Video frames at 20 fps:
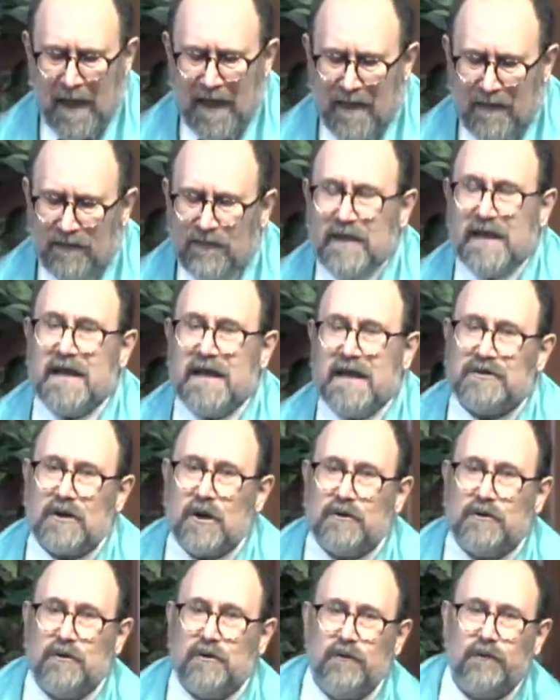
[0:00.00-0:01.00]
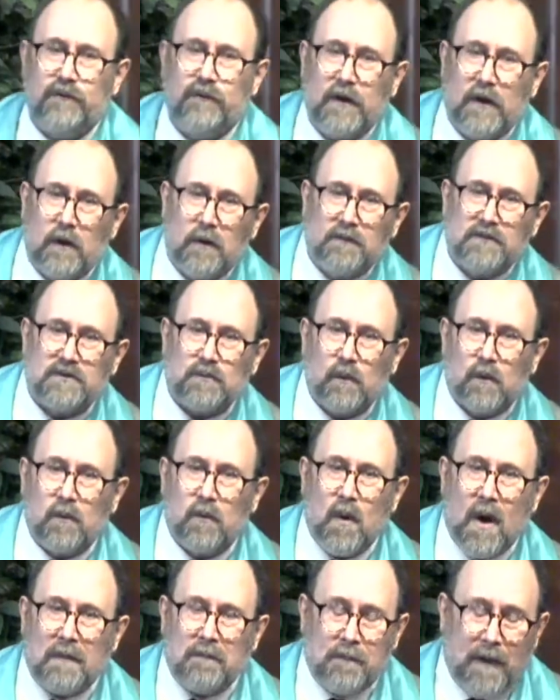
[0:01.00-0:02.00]
These two films were
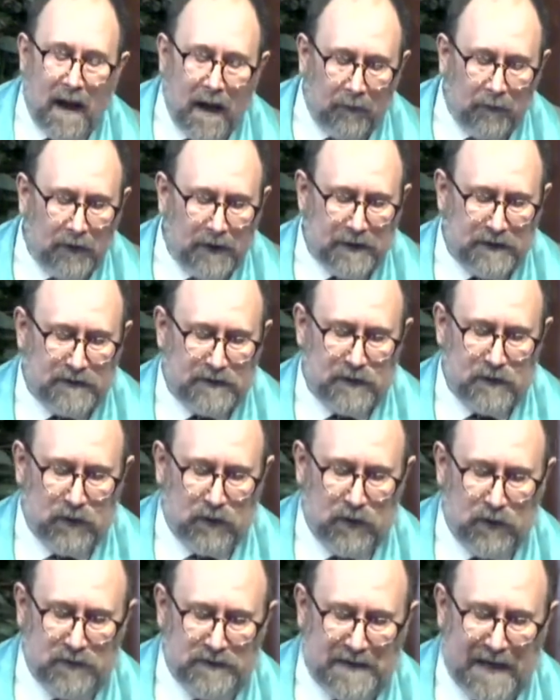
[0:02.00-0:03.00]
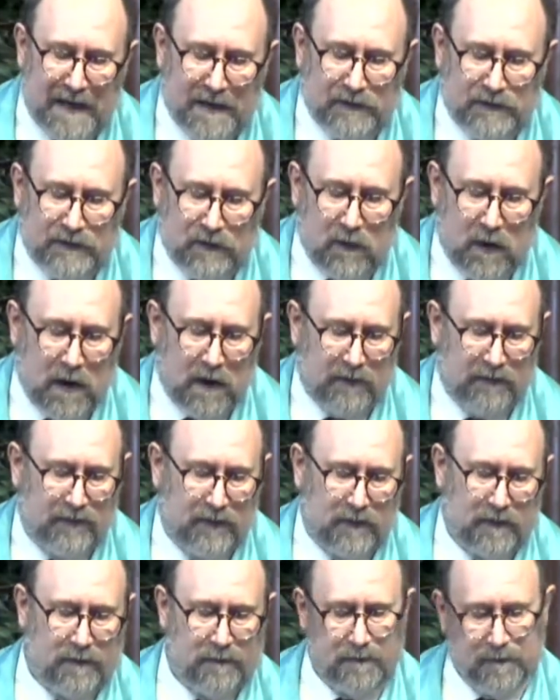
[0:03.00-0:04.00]
what public schools had to
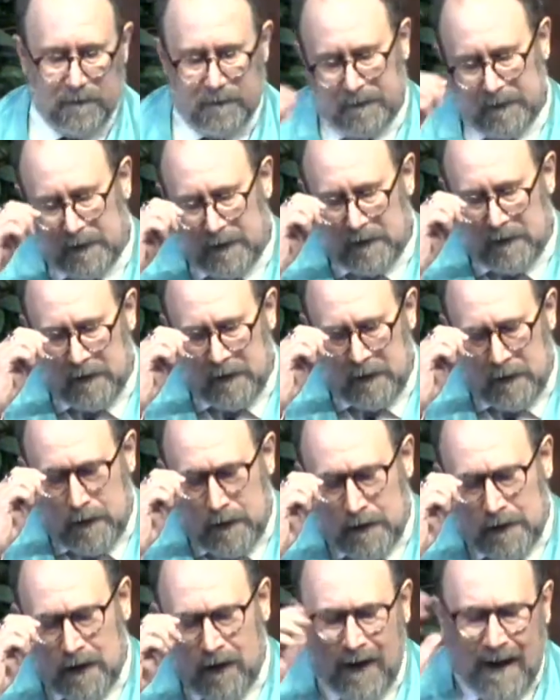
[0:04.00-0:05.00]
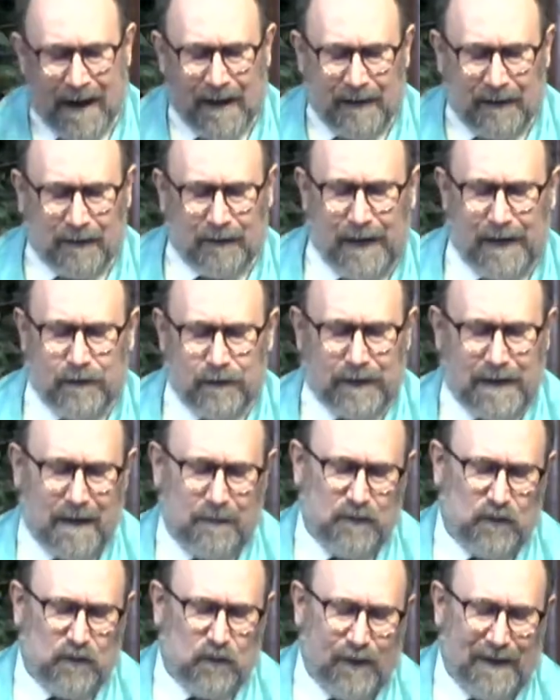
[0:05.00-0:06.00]
offer. Now, I later came
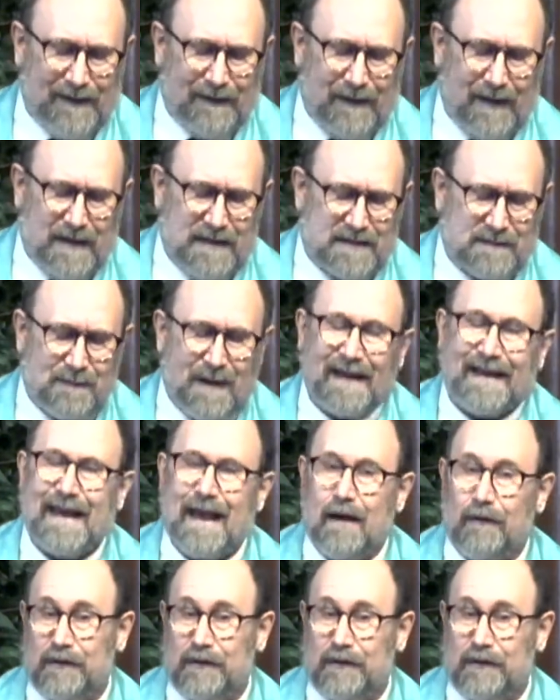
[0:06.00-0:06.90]
to realize my county